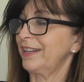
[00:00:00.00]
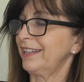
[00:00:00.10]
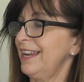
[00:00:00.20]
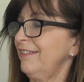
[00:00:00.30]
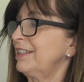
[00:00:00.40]

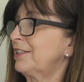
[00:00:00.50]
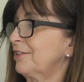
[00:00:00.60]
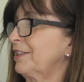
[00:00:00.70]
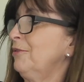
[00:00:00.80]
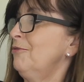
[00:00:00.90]
it now. It's
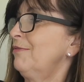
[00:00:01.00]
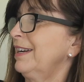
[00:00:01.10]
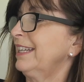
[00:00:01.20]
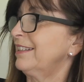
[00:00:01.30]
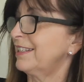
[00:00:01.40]
got it all
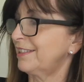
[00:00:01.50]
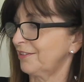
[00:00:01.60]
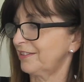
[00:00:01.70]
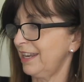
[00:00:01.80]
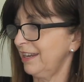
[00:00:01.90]
really nice
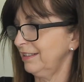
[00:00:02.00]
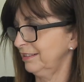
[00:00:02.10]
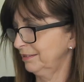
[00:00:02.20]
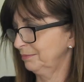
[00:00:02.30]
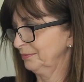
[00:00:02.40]
on there.
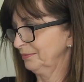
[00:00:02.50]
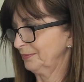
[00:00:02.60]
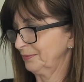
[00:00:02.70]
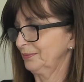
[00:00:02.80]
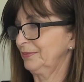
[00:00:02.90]

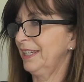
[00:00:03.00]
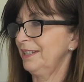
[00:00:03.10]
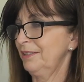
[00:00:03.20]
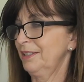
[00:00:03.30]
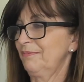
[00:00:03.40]

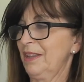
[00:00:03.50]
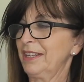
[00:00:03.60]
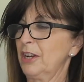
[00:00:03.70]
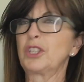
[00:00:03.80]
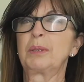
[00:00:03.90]
And
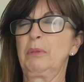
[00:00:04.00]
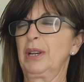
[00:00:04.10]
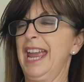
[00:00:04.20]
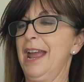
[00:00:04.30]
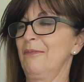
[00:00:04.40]
I'll just pull
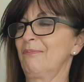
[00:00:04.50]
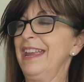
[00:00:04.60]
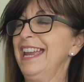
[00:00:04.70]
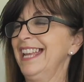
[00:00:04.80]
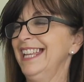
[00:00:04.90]
it out.
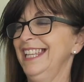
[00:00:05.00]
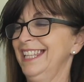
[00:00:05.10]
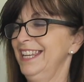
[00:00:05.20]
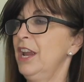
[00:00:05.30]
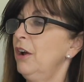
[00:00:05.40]

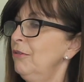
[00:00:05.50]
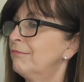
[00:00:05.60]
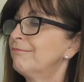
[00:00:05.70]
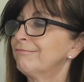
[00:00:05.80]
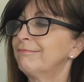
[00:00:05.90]
Oh,
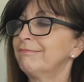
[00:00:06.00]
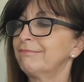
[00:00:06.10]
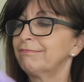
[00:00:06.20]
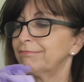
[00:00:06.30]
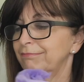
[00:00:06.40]

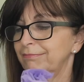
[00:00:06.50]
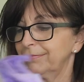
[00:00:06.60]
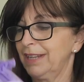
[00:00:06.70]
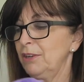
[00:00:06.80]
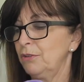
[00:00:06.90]

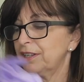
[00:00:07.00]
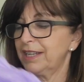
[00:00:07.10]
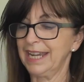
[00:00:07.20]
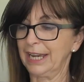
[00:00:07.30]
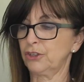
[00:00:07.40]
I ordered
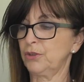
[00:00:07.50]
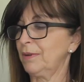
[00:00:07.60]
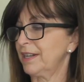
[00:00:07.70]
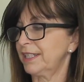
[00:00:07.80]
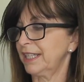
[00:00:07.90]
an extra
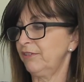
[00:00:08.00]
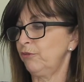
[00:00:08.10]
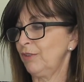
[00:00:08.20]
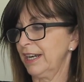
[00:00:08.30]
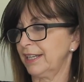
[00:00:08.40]
one. I didn't
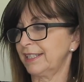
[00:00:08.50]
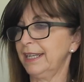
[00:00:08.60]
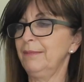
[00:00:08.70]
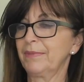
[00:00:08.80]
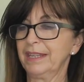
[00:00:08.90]
even realise
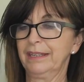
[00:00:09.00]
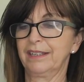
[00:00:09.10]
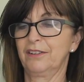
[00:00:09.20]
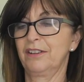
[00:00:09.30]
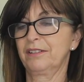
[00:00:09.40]
that.
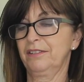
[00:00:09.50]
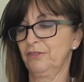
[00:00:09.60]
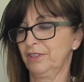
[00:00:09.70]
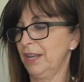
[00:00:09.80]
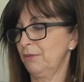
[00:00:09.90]

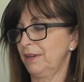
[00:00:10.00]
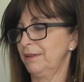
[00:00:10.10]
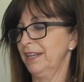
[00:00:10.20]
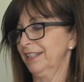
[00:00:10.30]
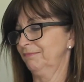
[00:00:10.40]
Another one.
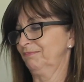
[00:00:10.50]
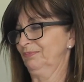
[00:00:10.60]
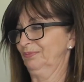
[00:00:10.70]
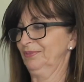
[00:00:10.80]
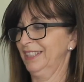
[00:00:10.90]

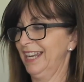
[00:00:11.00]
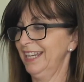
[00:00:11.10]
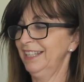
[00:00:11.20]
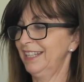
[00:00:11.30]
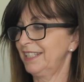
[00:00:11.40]

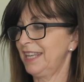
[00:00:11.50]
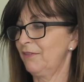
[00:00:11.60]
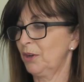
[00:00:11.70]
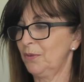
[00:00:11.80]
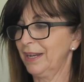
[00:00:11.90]
Okay, let's
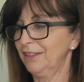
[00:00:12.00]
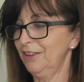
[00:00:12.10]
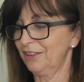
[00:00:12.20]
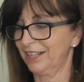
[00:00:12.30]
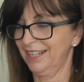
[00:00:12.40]
have a quick look.